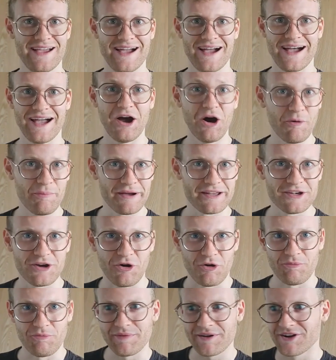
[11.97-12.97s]
I hope I
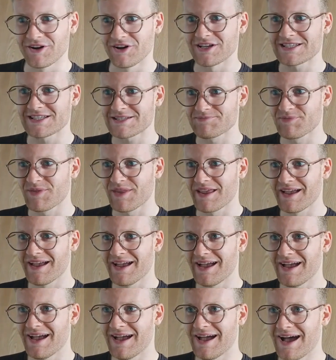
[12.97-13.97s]
don't, because
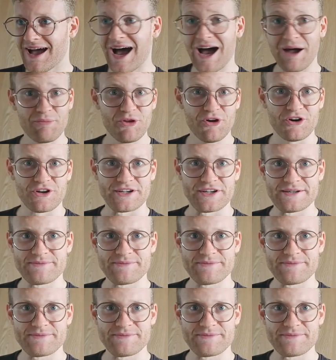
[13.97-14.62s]
I'm not.